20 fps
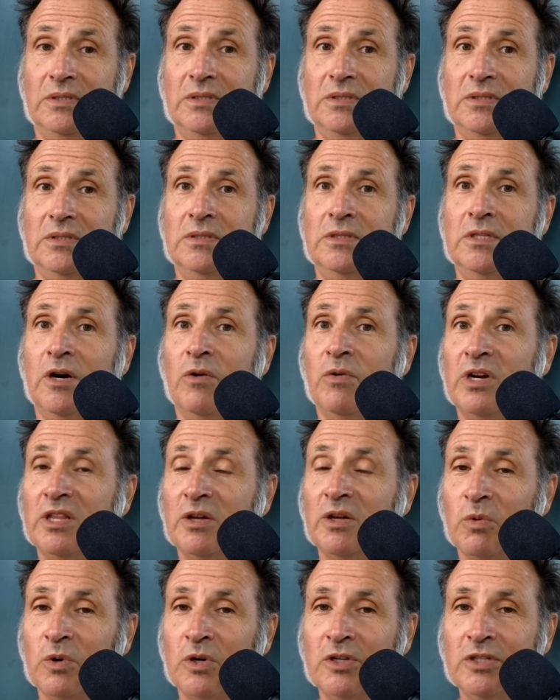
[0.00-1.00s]
"No one in the
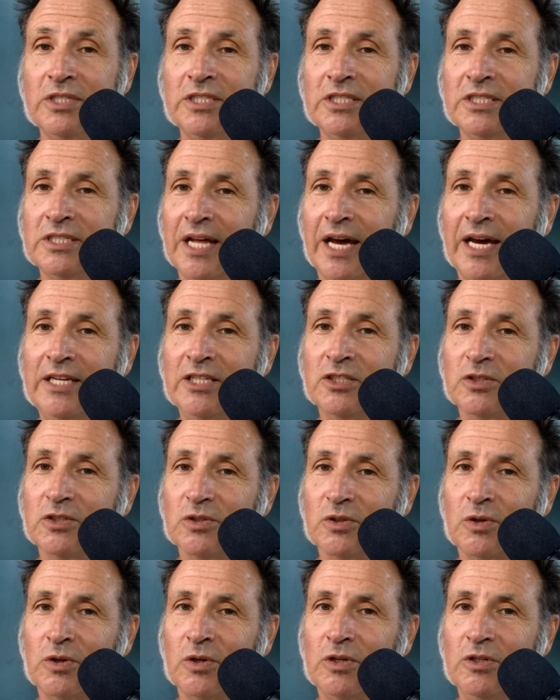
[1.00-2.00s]
world is nice,"
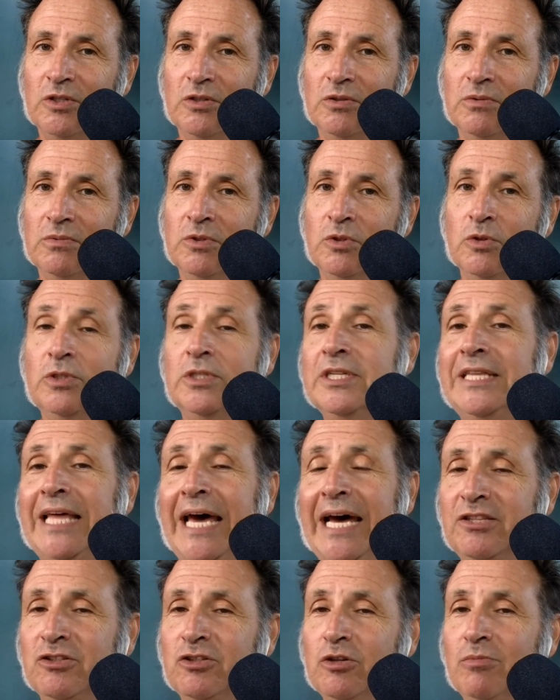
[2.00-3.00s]
or "You did that
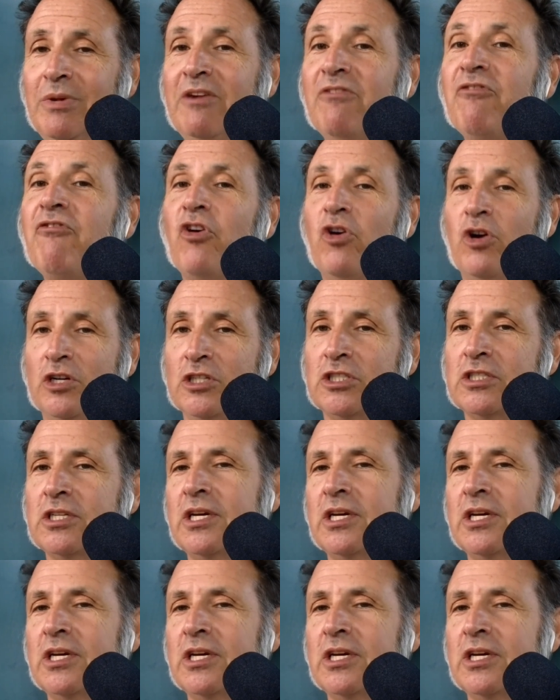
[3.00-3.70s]
to me first."